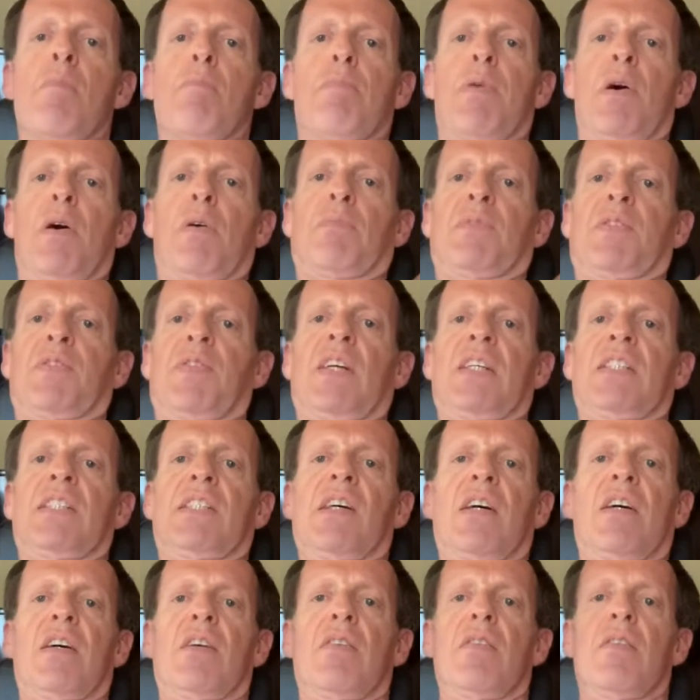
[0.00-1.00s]
palms face
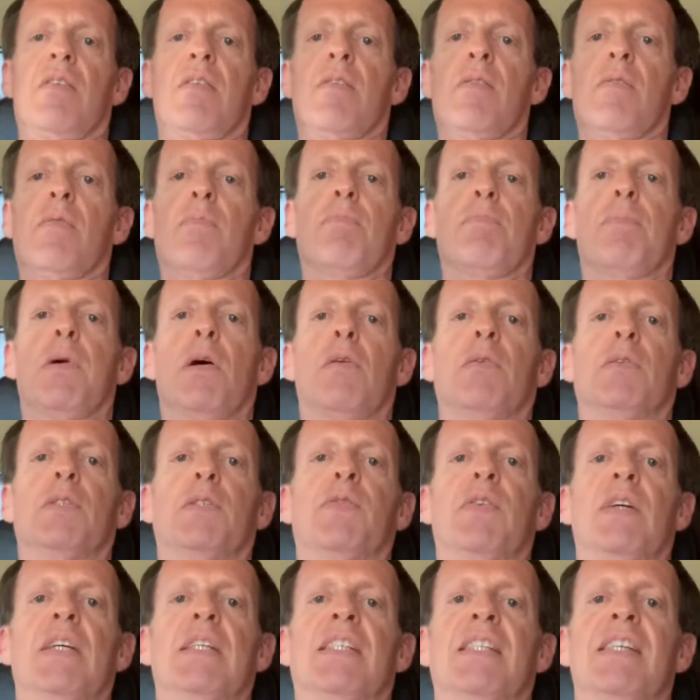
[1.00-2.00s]
out, palms
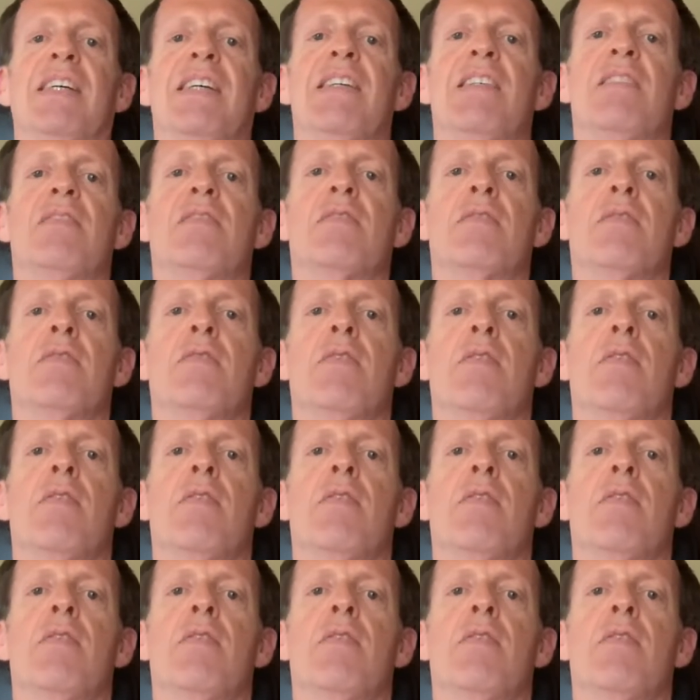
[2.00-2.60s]
face in,